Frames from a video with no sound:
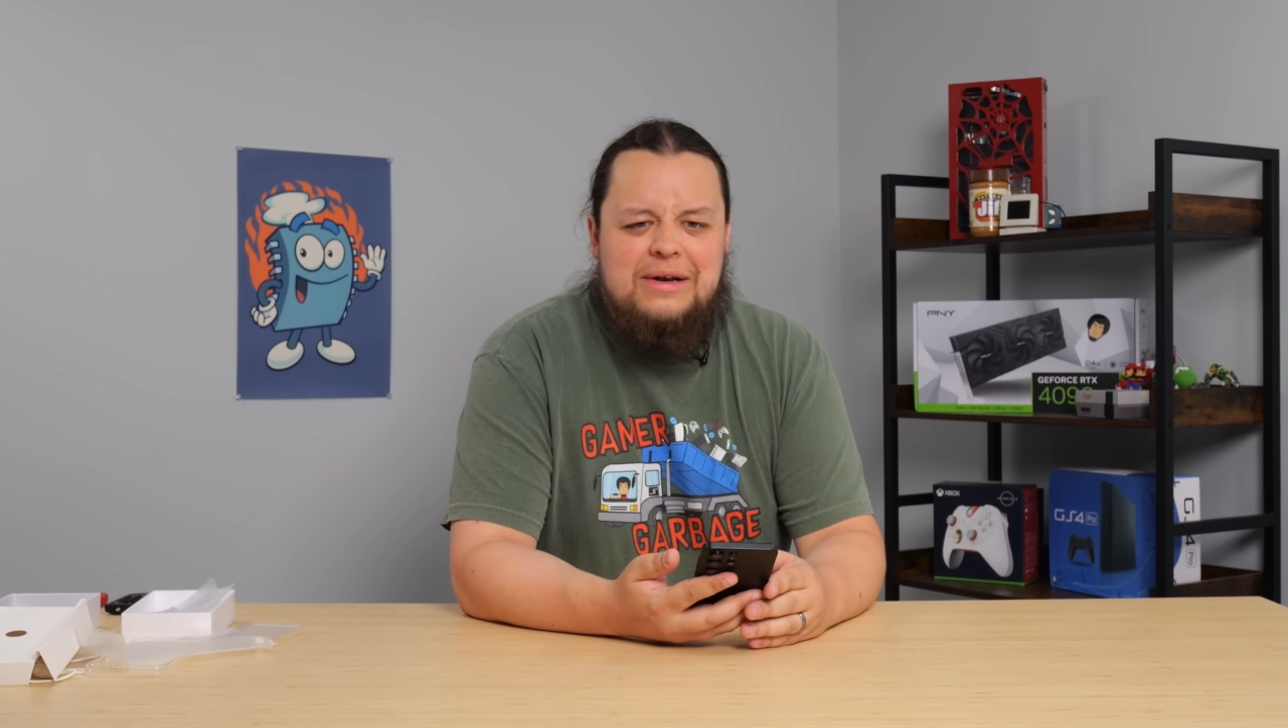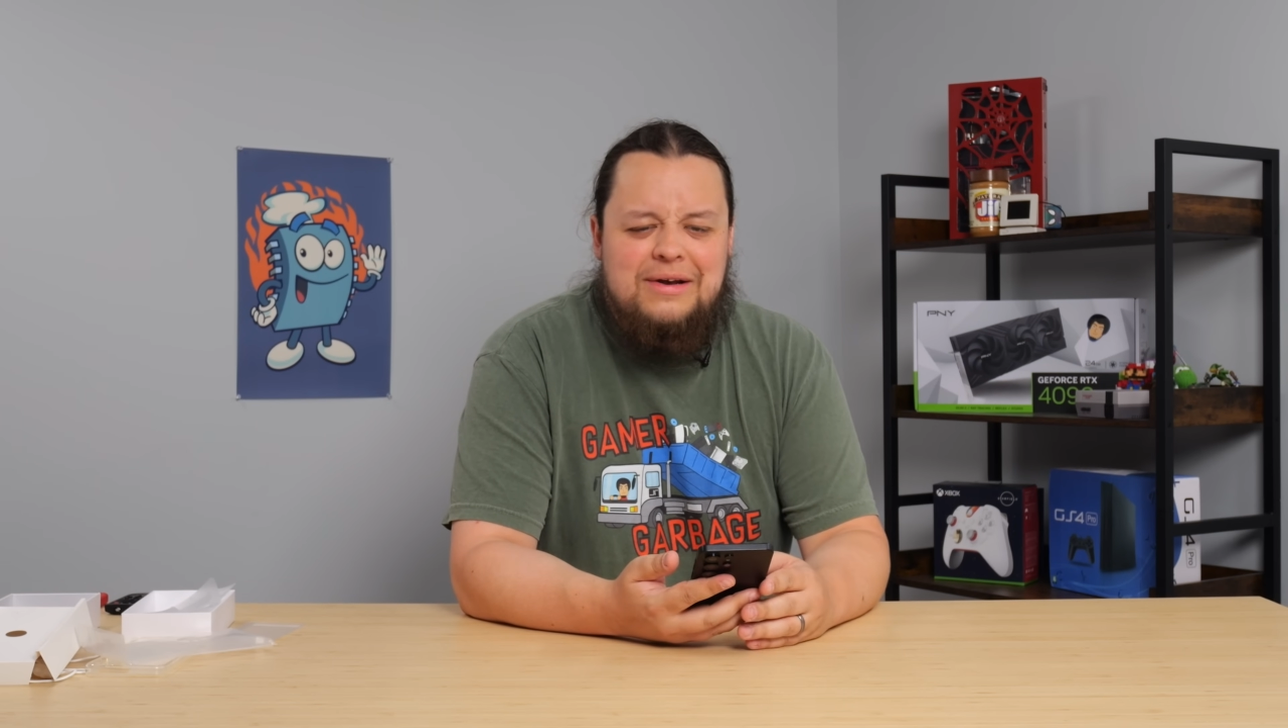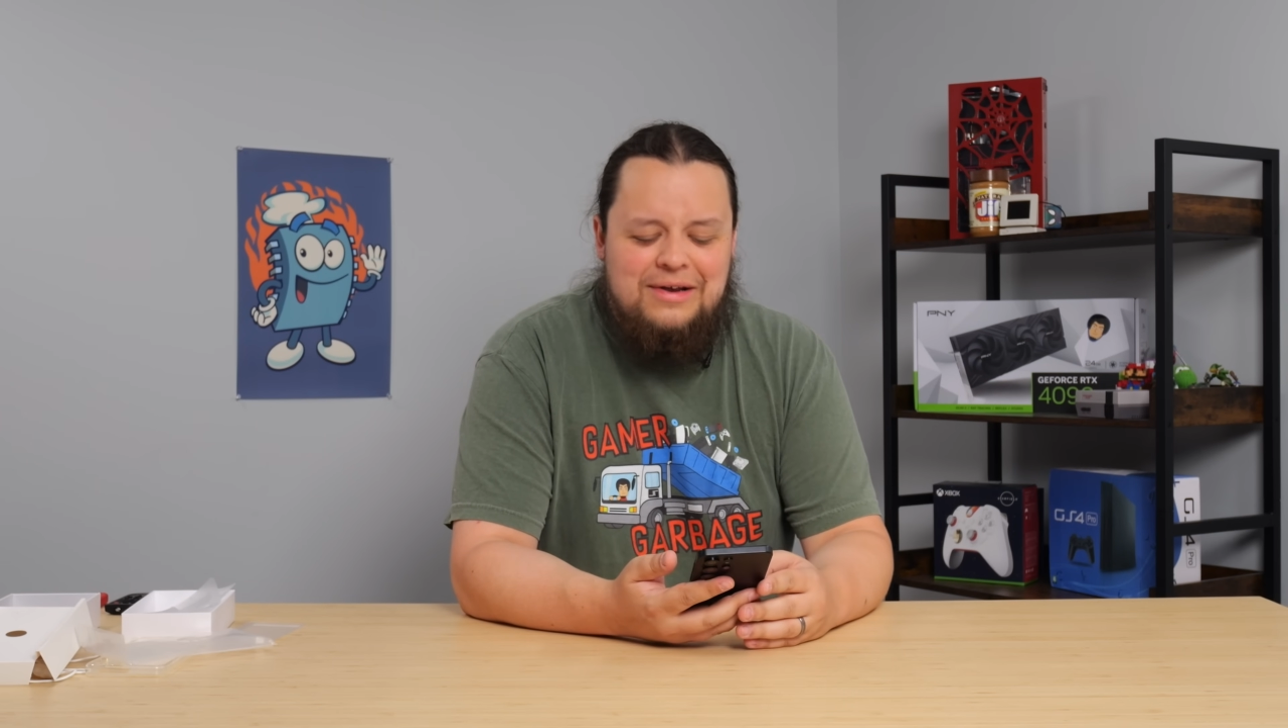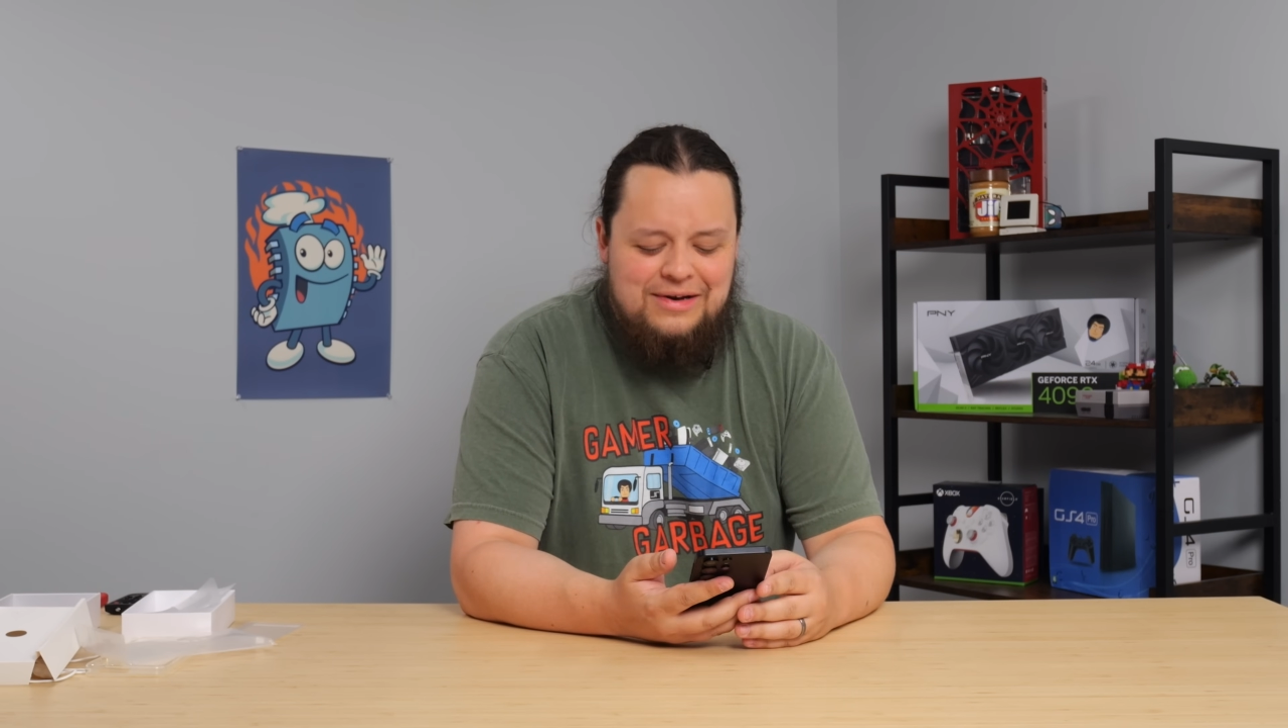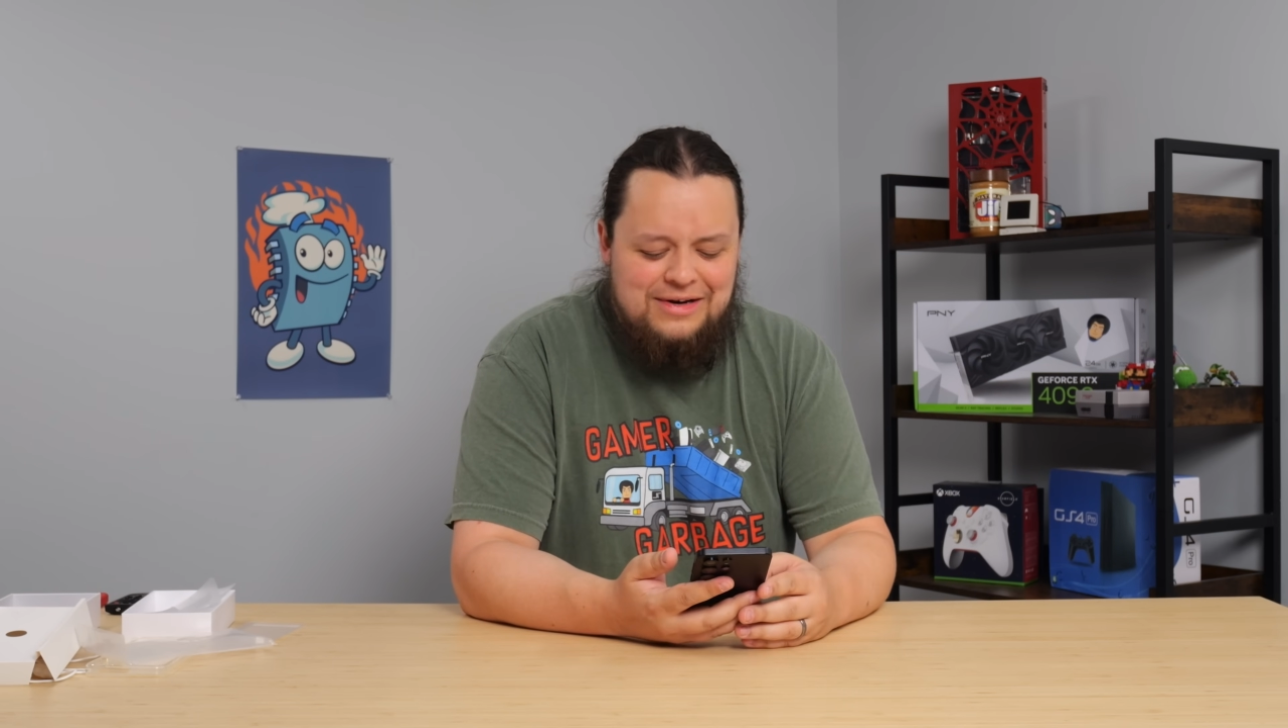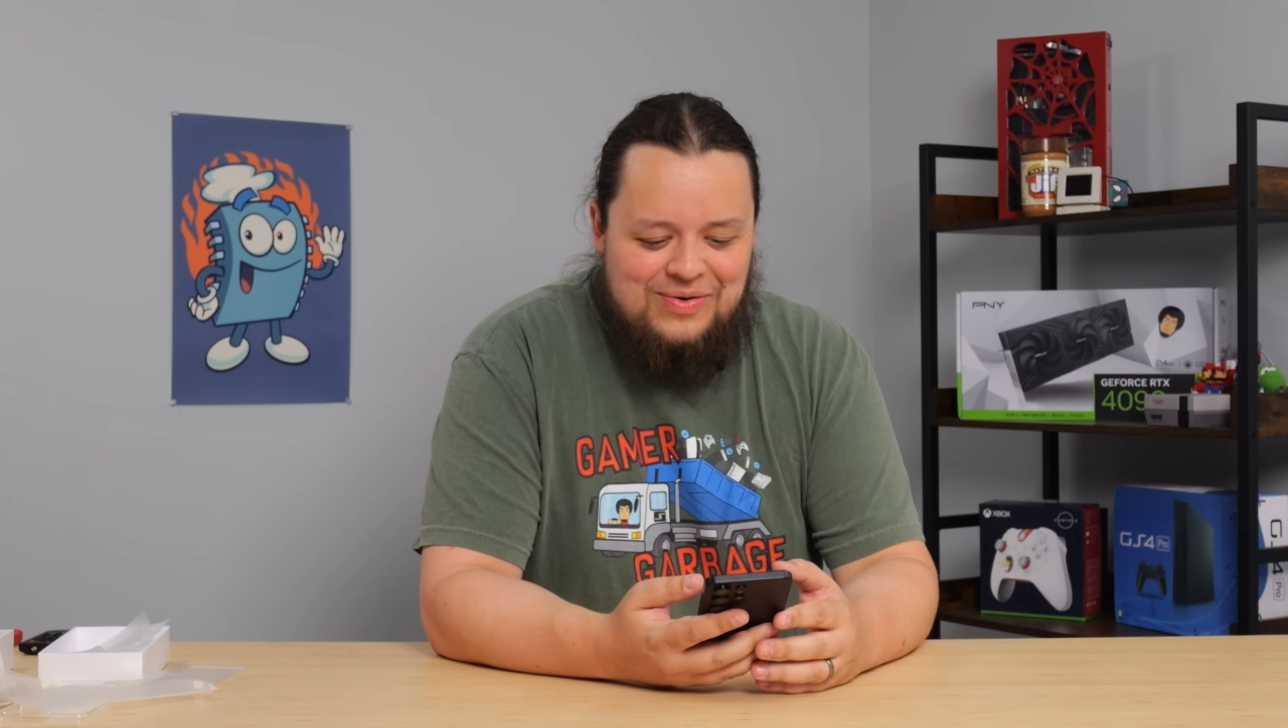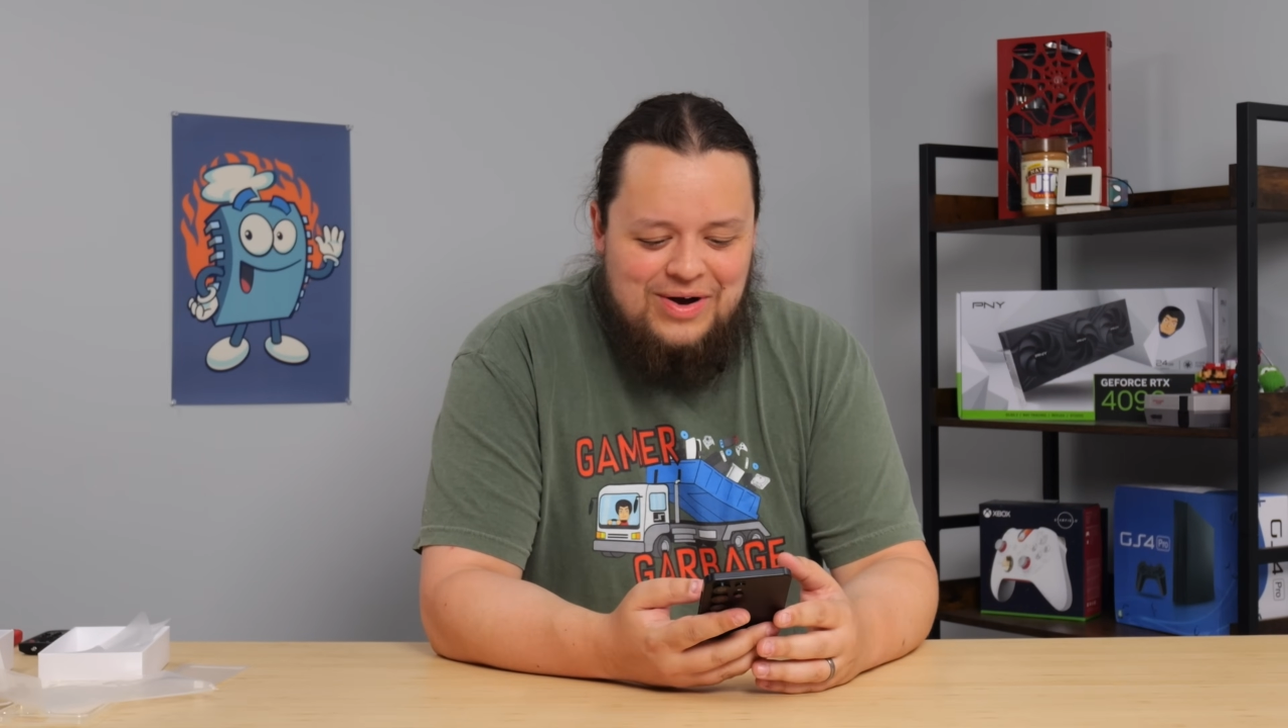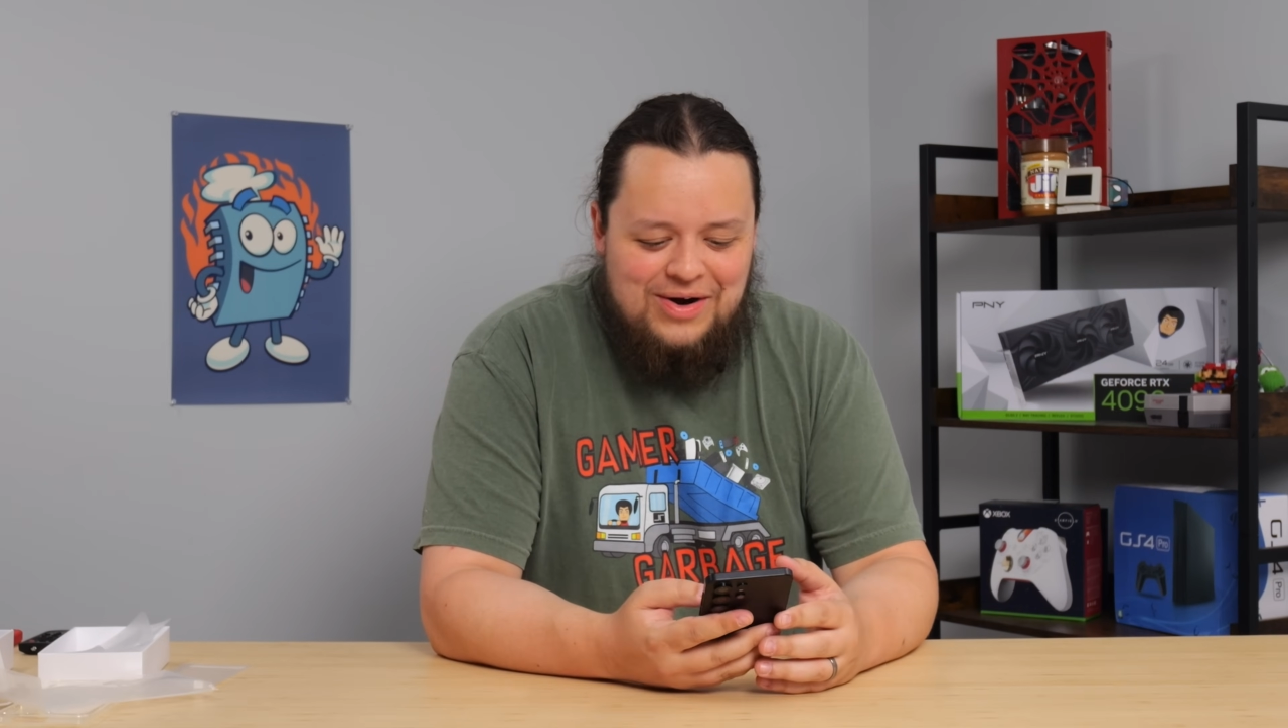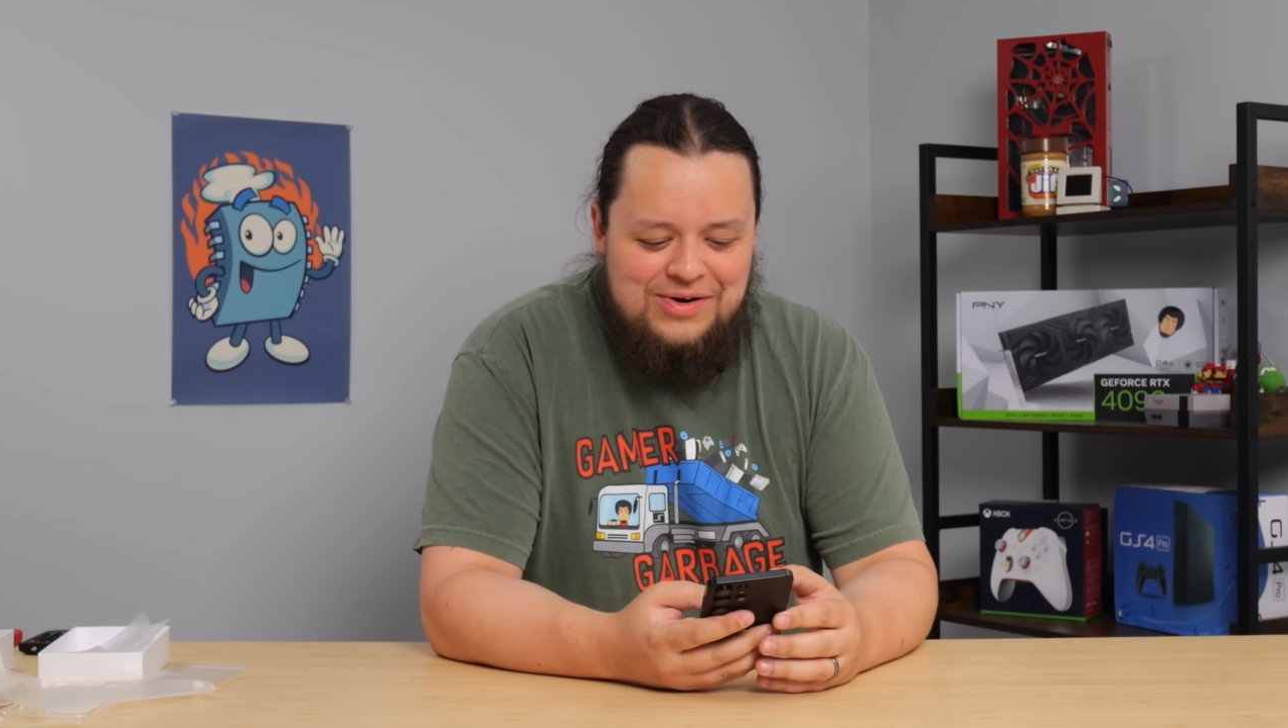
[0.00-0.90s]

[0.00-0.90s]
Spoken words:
why